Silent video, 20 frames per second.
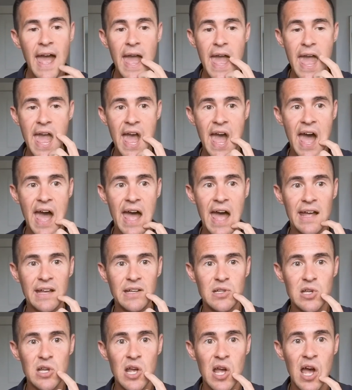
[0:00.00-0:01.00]

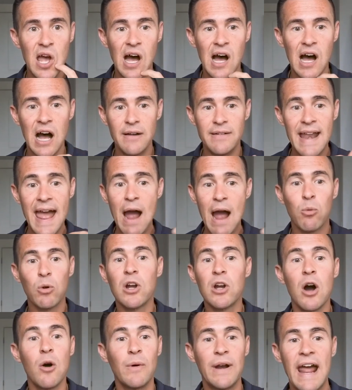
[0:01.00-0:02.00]
And now
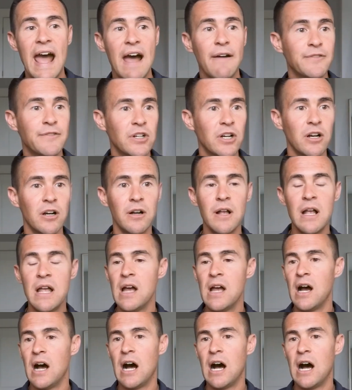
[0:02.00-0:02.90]
we're going after